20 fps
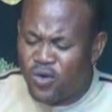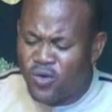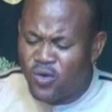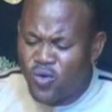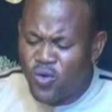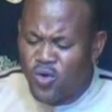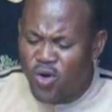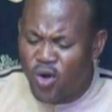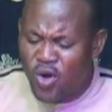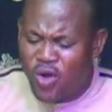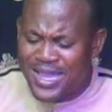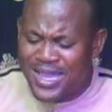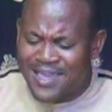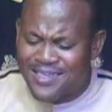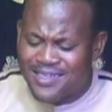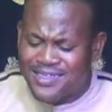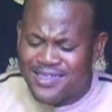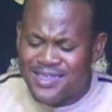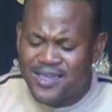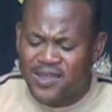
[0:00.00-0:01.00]
who no longer
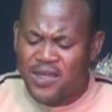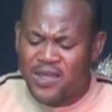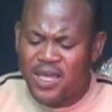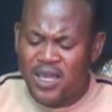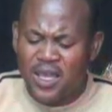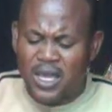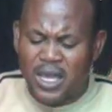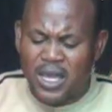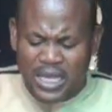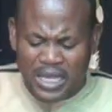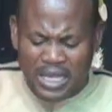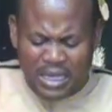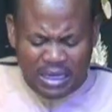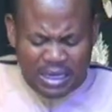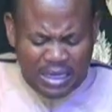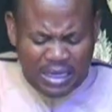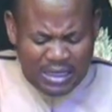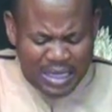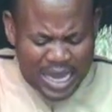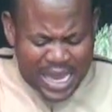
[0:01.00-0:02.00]
sees
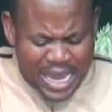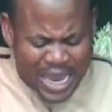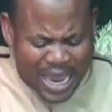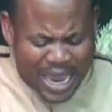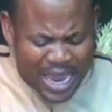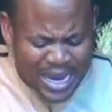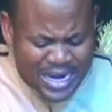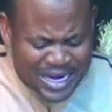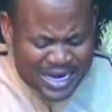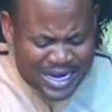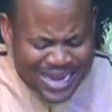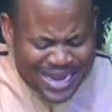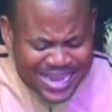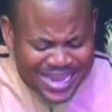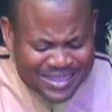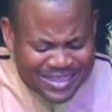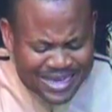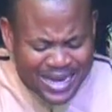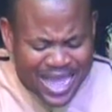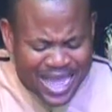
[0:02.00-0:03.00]
uh, uh,
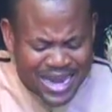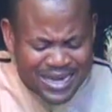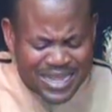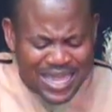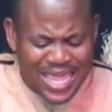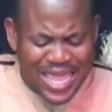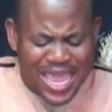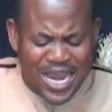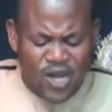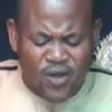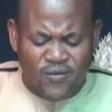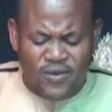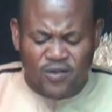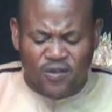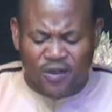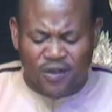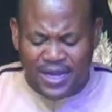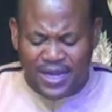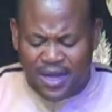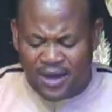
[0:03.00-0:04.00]
light at the end of the
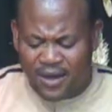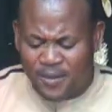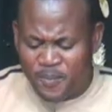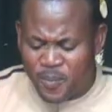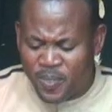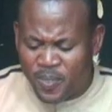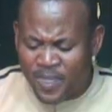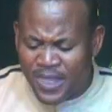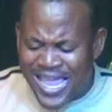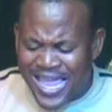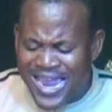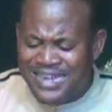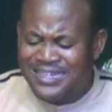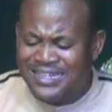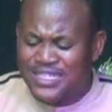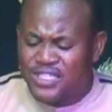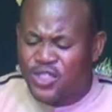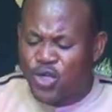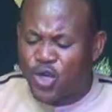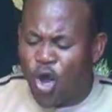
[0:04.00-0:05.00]
tunnel. A
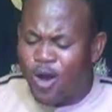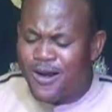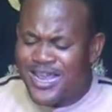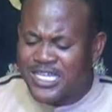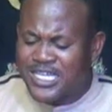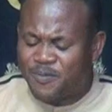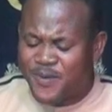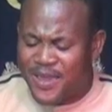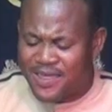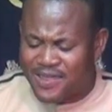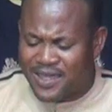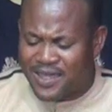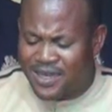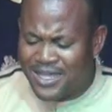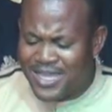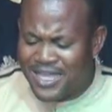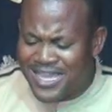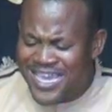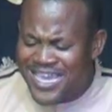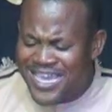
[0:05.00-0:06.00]
discouraged person
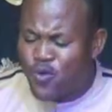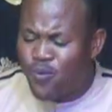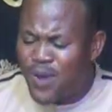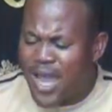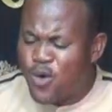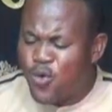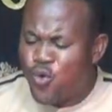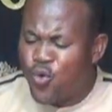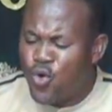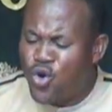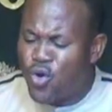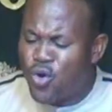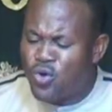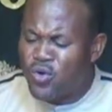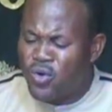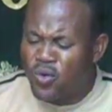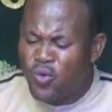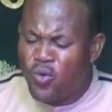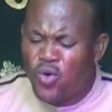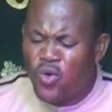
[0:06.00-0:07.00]
is one who, lo-
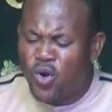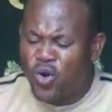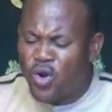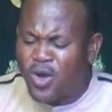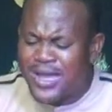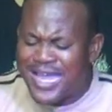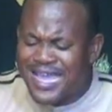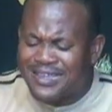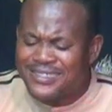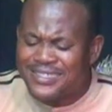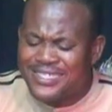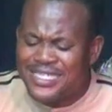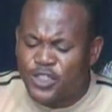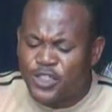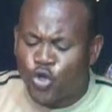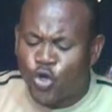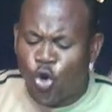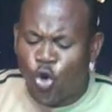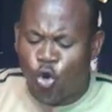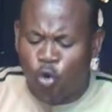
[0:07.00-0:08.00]
who no longer sees
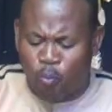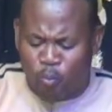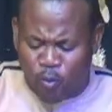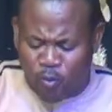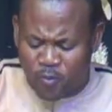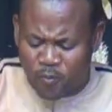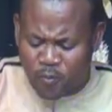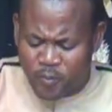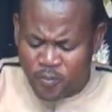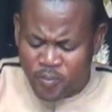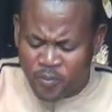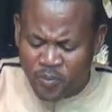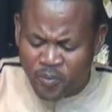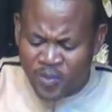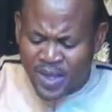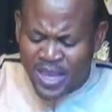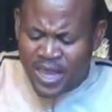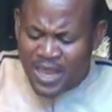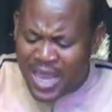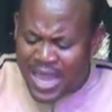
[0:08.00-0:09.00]
hope.
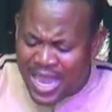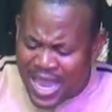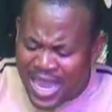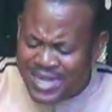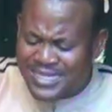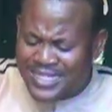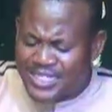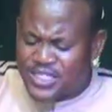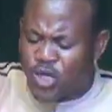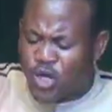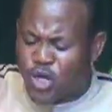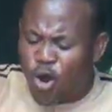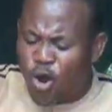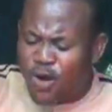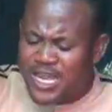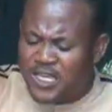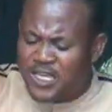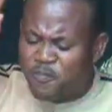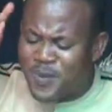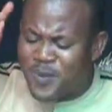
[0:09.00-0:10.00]
A
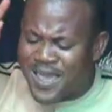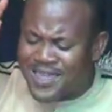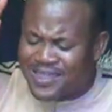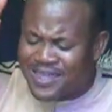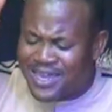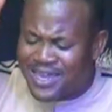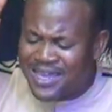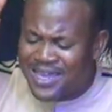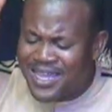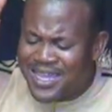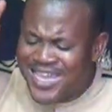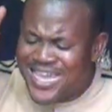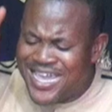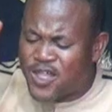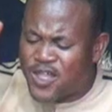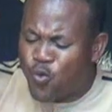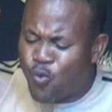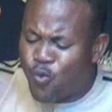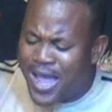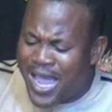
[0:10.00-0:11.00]
discouraged person is
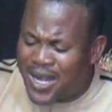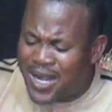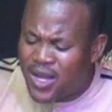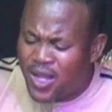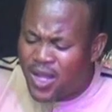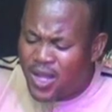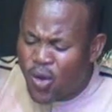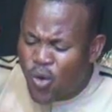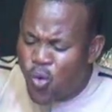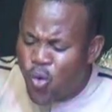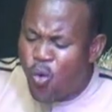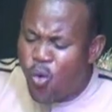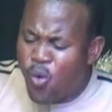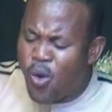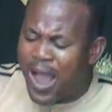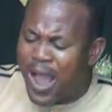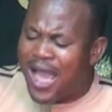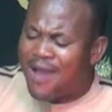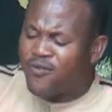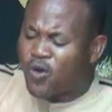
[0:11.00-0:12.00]
one who
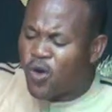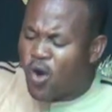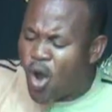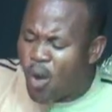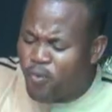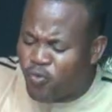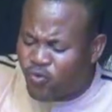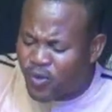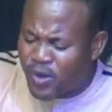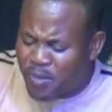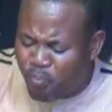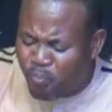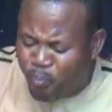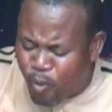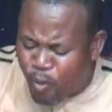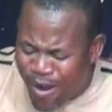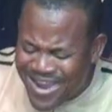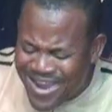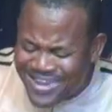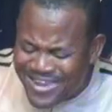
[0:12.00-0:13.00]
have come to a
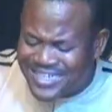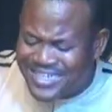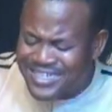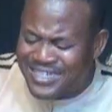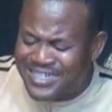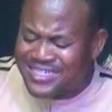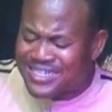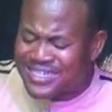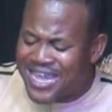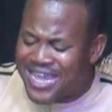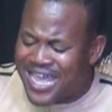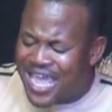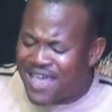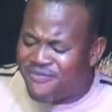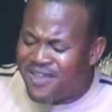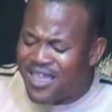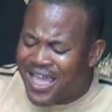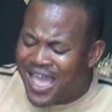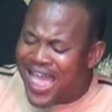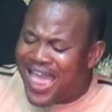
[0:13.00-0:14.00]
point in his life
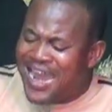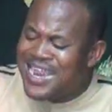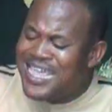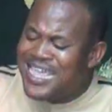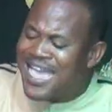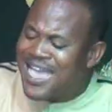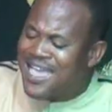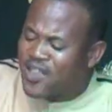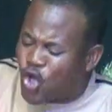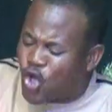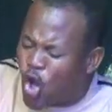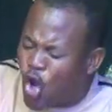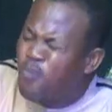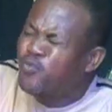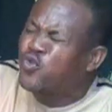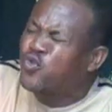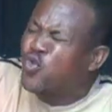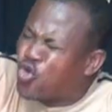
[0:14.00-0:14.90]
and he has come to